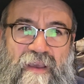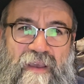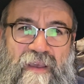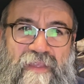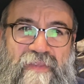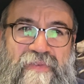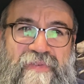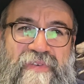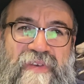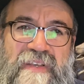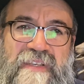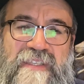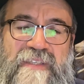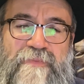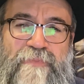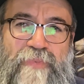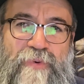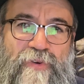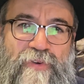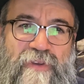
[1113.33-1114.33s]
This
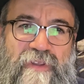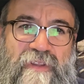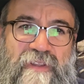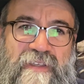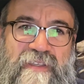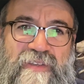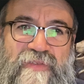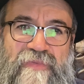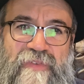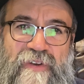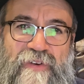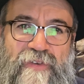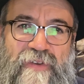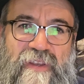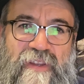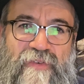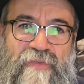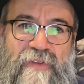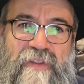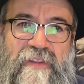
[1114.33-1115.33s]
point is very
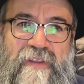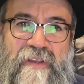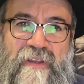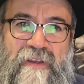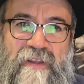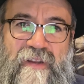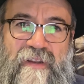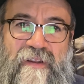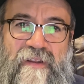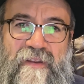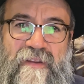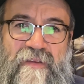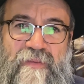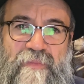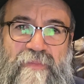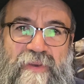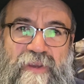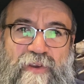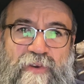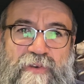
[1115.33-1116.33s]
critical
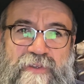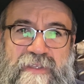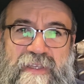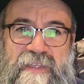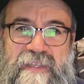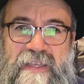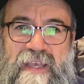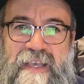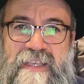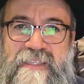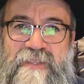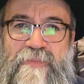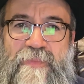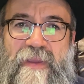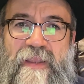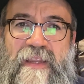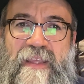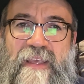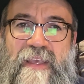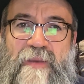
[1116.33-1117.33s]
because it has
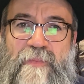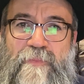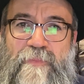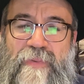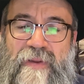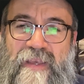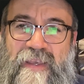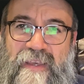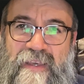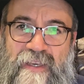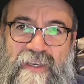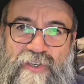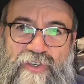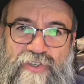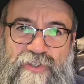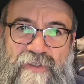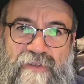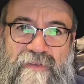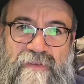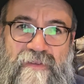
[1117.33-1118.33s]
many
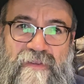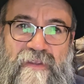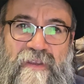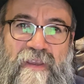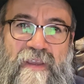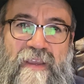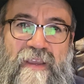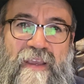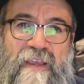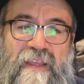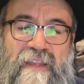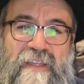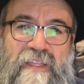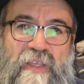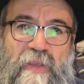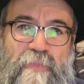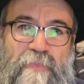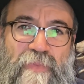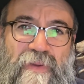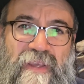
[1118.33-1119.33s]
implications. And
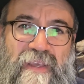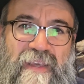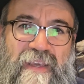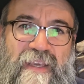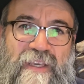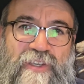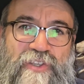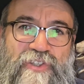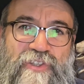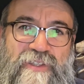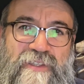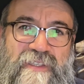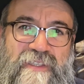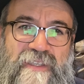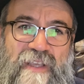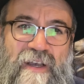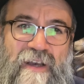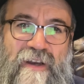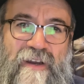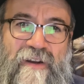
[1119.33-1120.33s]
the
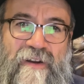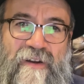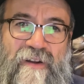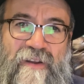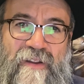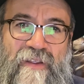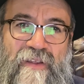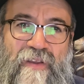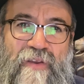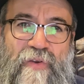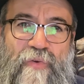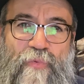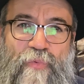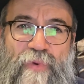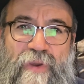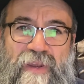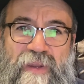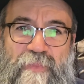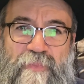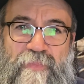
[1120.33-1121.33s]
implications are
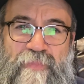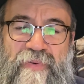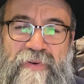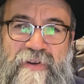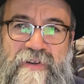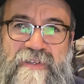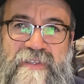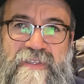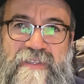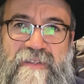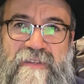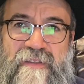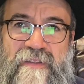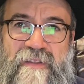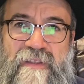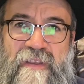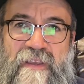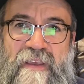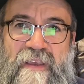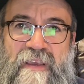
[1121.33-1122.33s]
when a
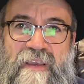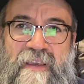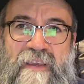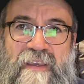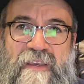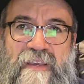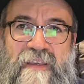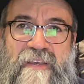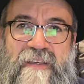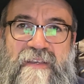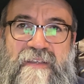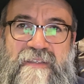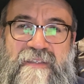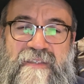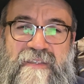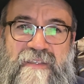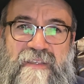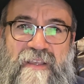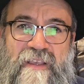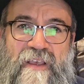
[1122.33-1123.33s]
person is